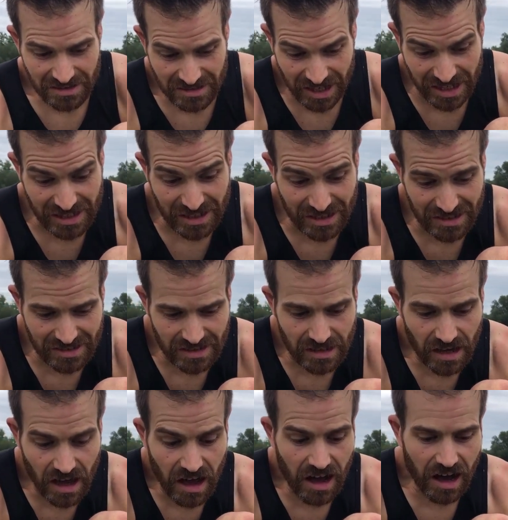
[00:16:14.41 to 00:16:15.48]
technically
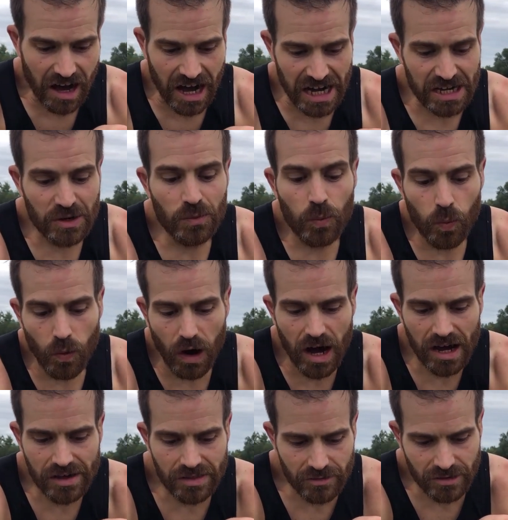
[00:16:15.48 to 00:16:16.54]
I could
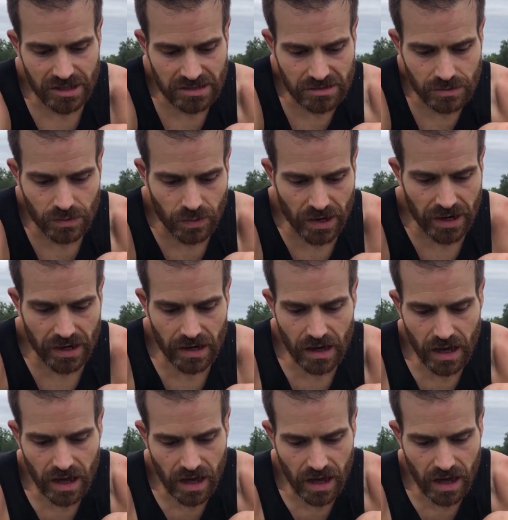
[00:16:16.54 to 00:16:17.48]
walk the rest of the way